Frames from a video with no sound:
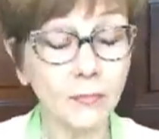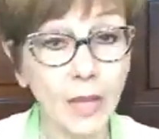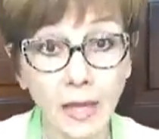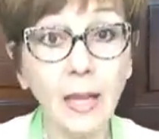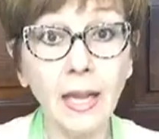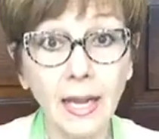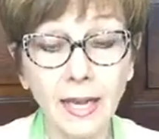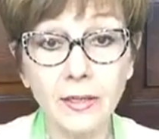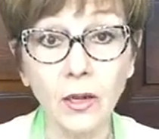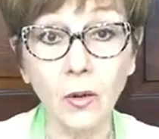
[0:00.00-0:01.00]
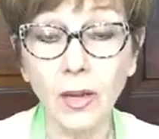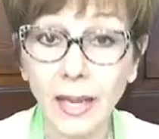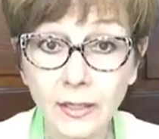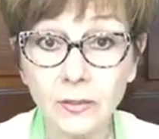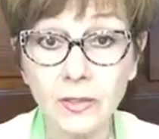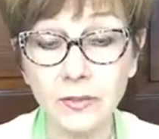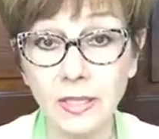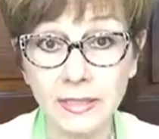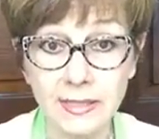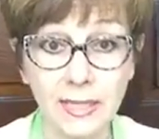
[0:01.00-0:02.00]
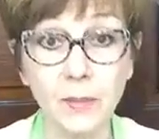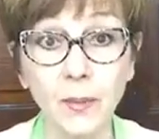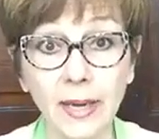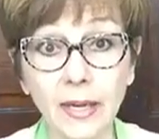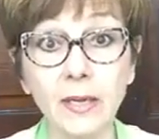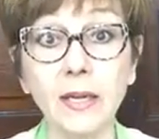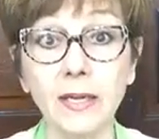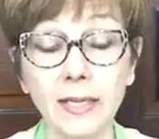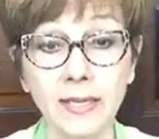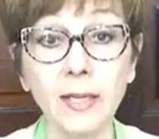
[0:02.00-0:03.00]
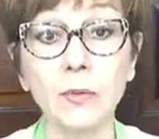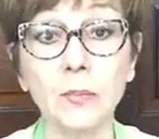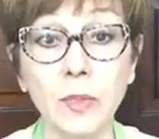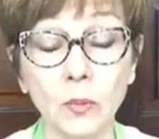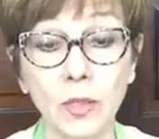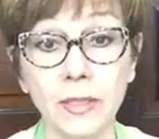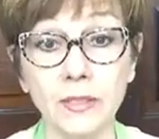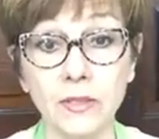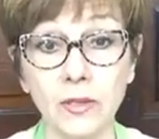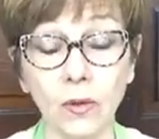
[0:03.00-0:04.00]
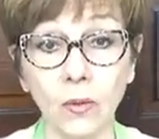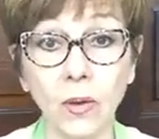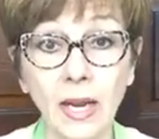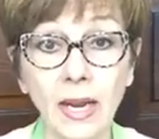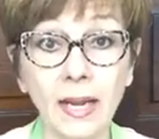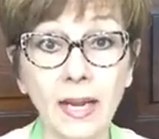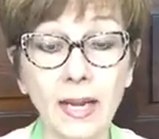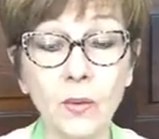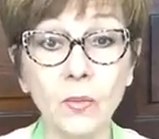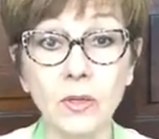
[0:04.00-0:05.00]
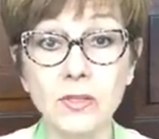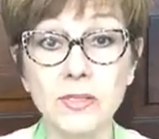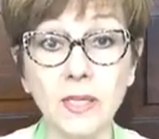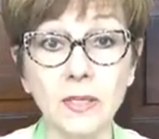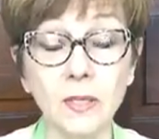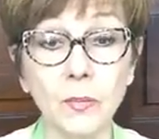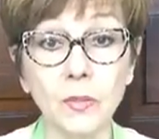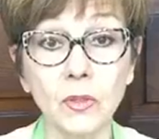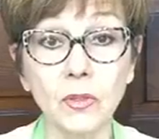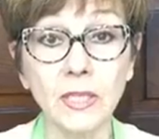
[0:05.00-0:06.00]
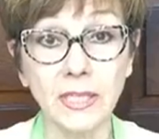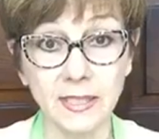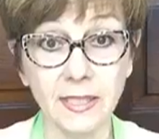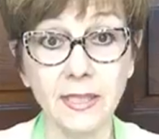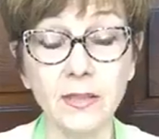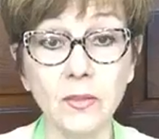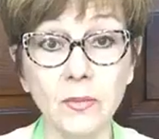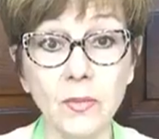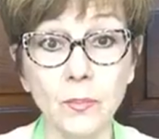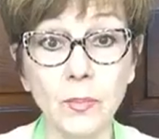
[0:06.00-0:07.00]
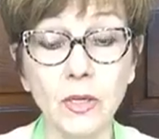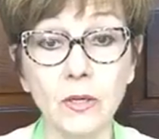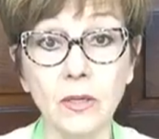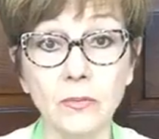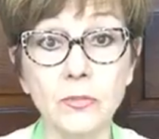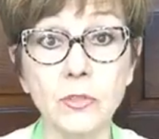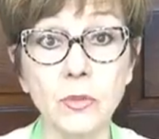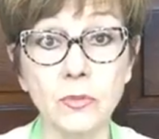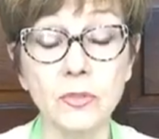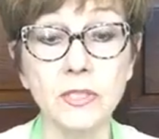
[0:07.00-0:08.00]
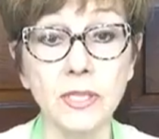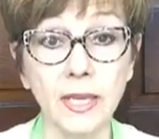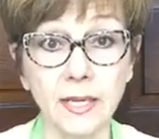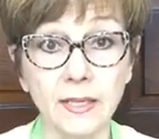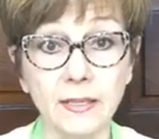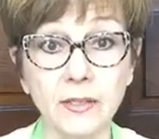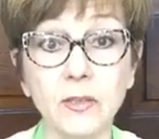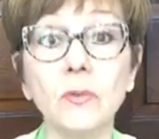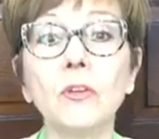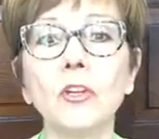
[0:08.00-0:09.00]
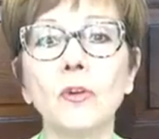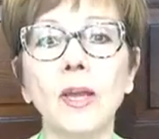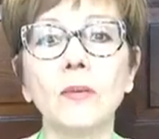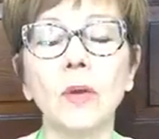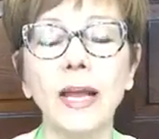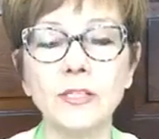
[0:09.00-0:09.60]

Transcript: I know. I don't even like to get my hair cut, and I would be willing to go. I was looking in the mirror of truth today. Do you have, hi Joe,